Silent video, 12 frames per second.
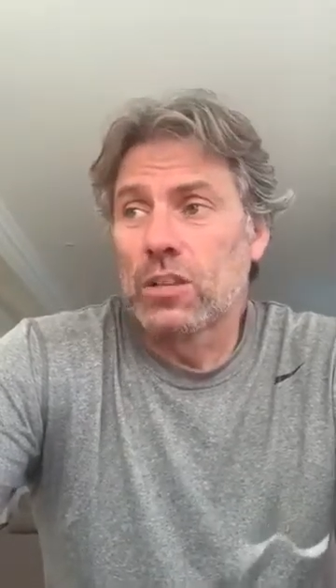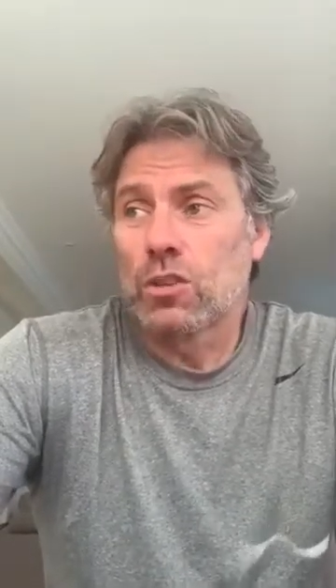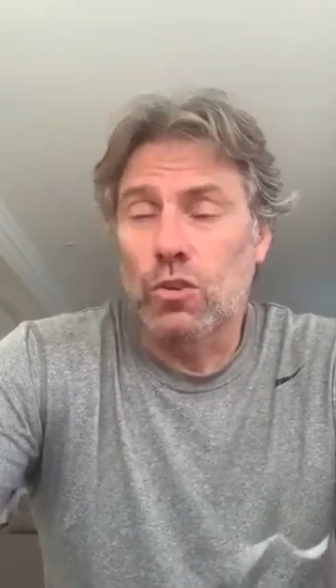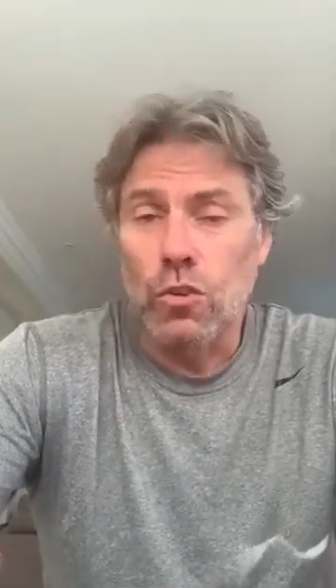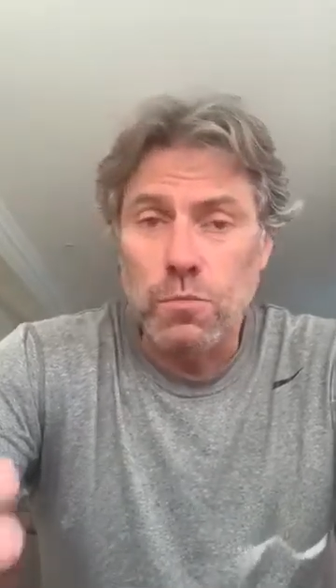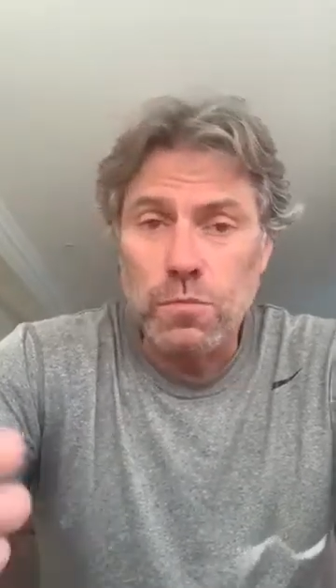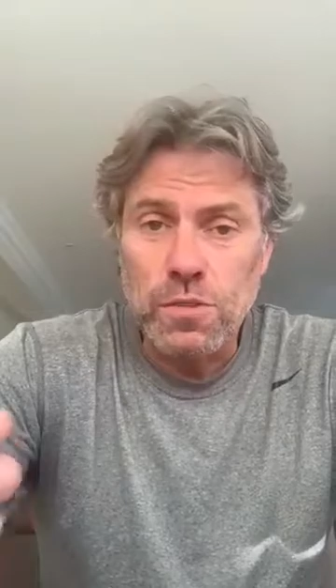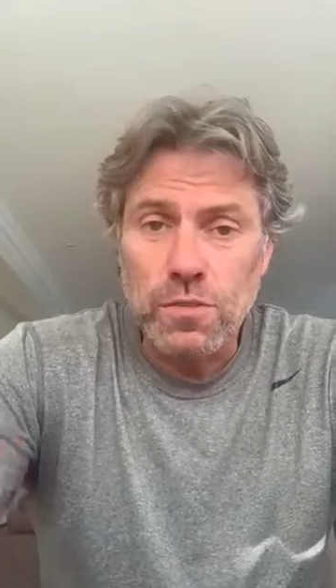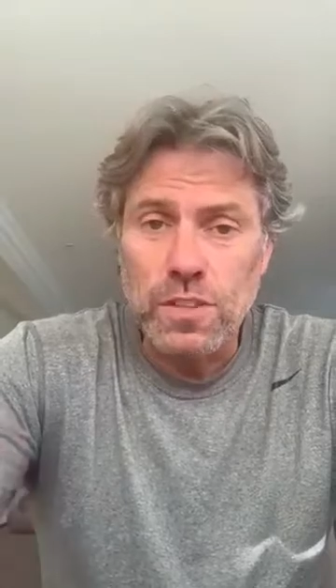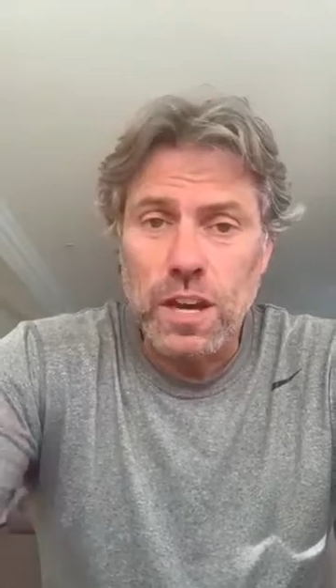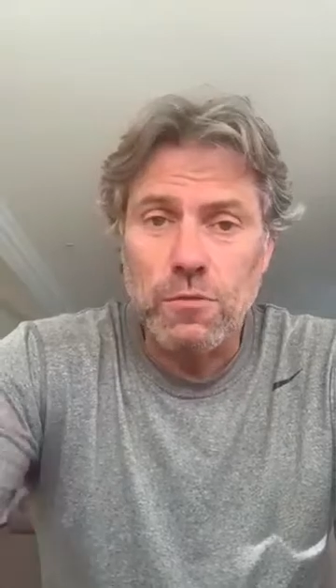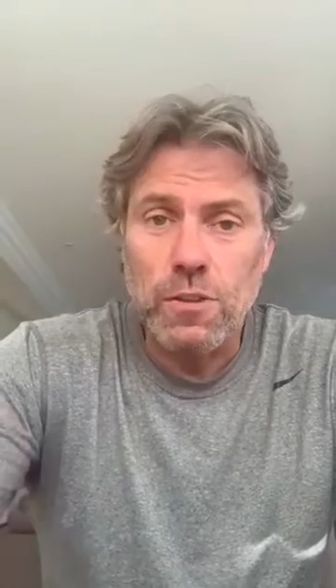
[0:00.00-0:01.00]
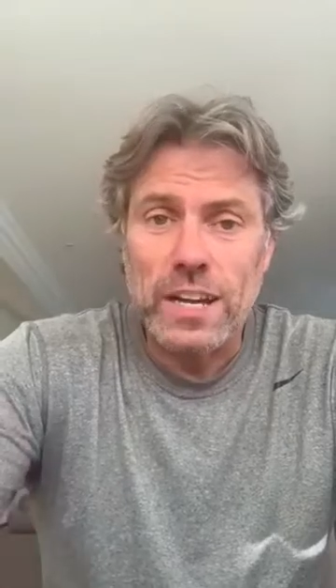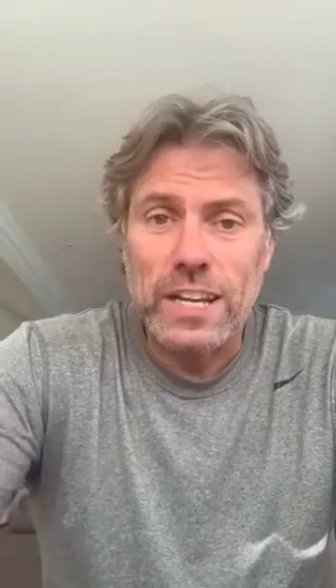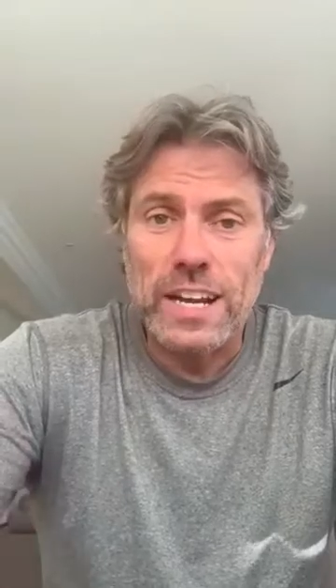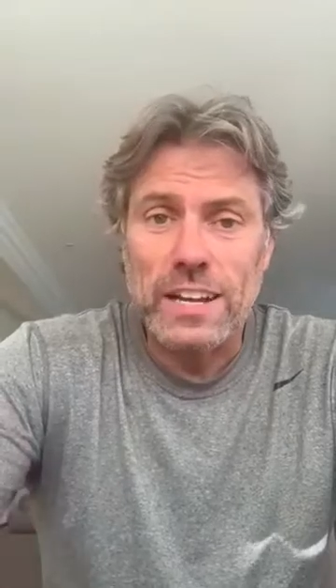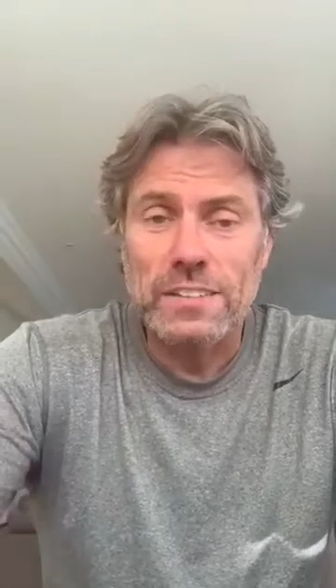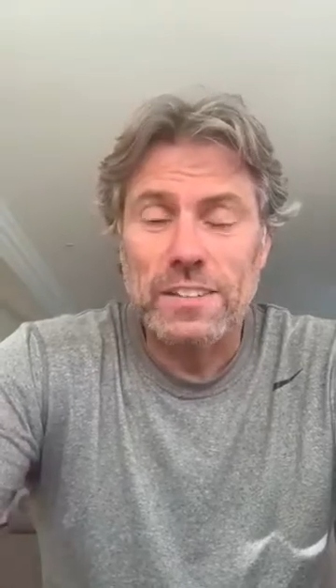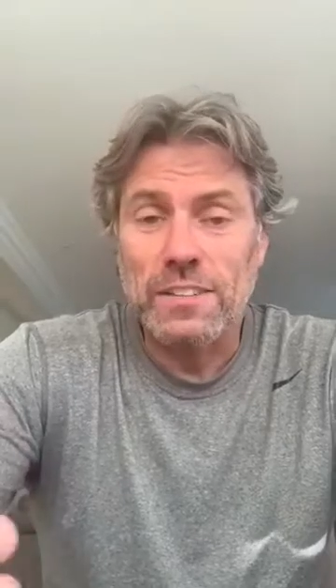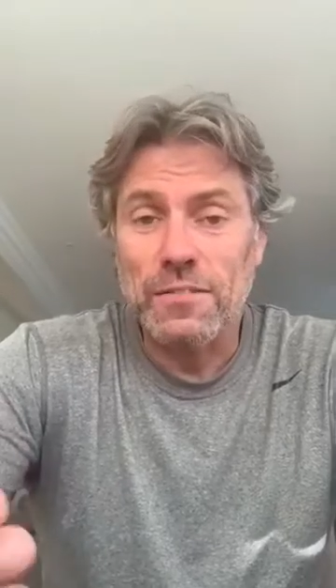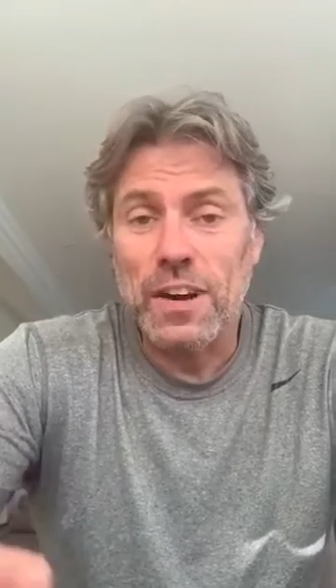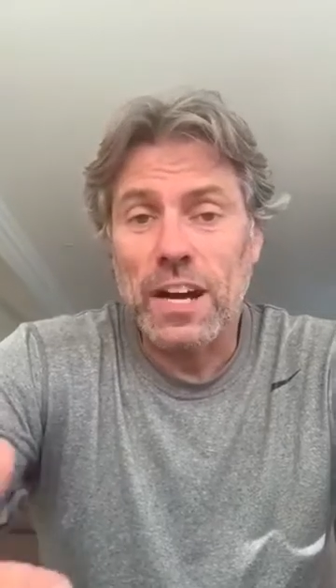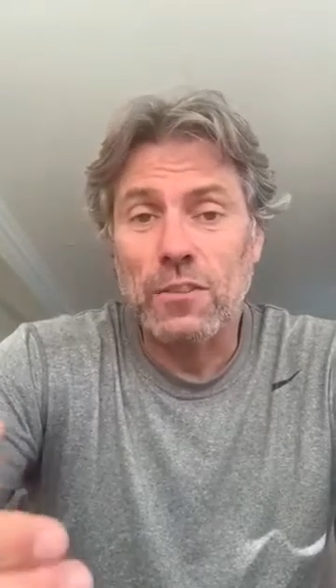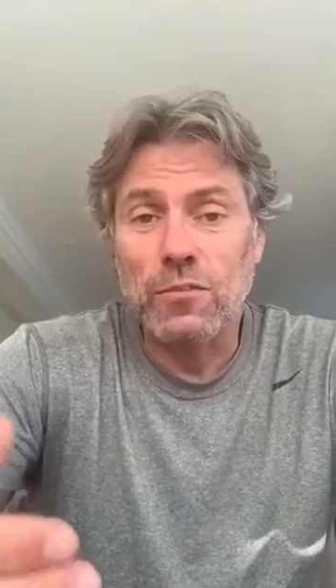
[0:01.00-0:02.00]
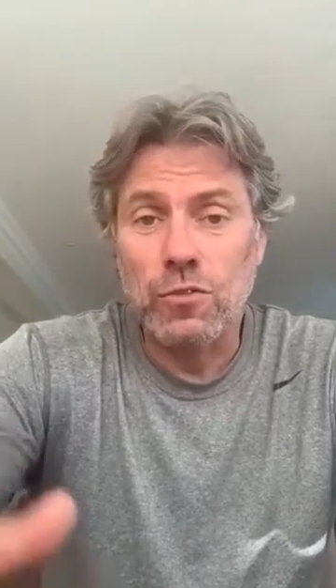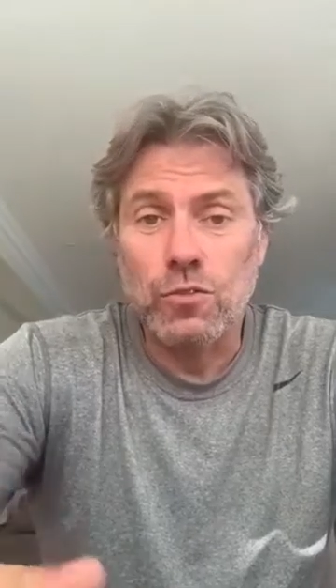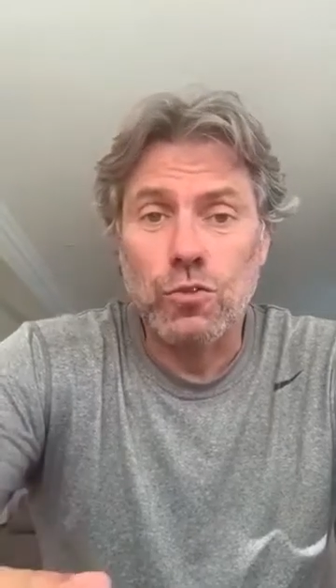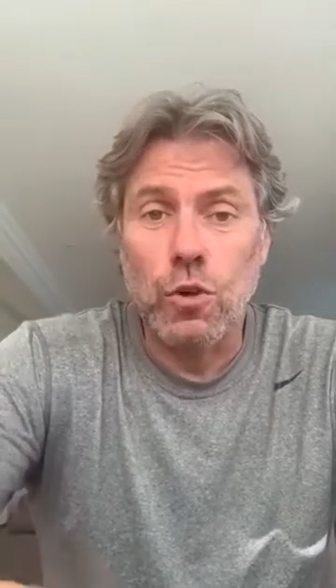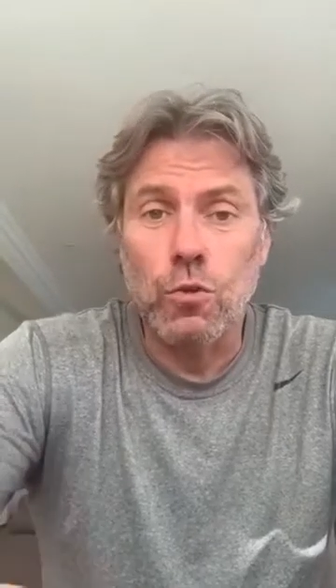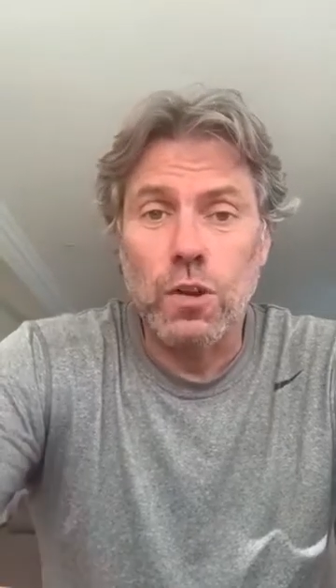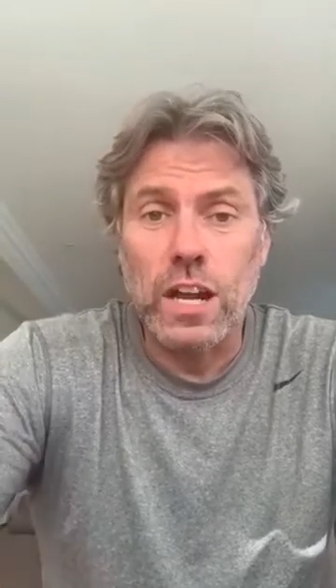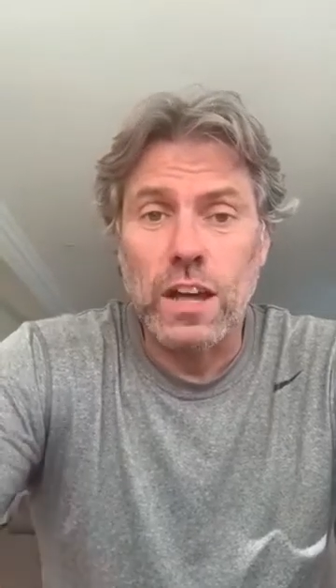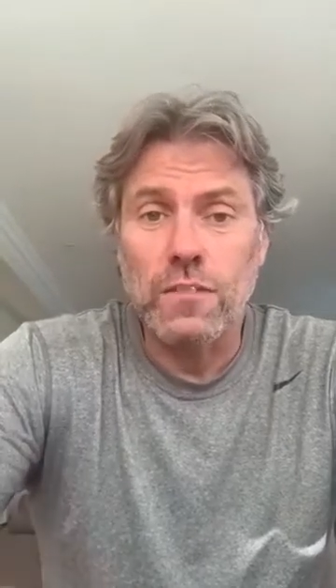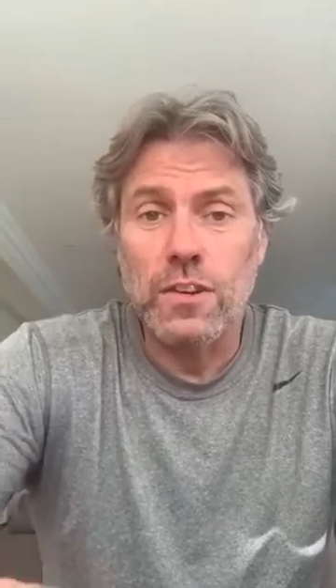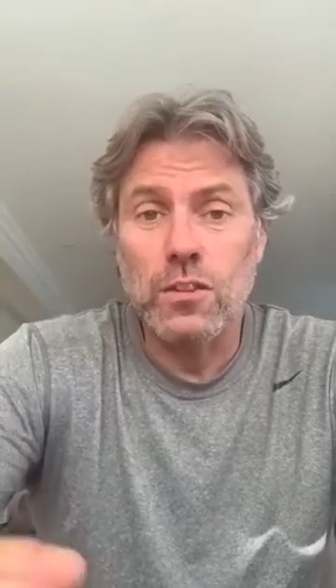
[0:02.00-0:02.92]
the government has now recognised that the virus is so clever,